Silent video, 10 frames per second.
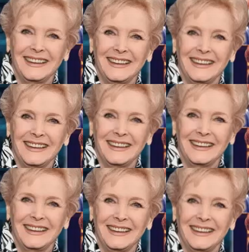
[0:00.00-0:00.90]

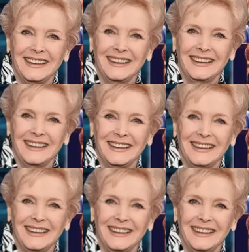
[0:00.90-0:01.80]

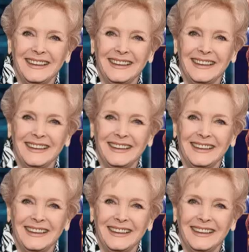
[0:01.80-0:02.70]

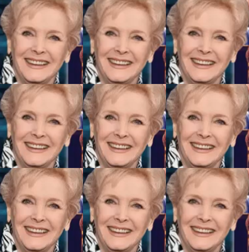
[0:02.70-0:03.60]

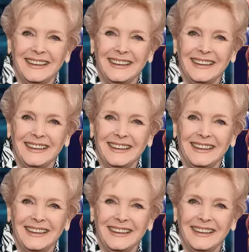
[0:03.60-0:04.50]

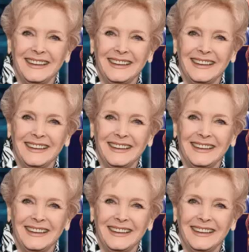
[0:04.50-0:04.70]
No words are spoken by the person on screen.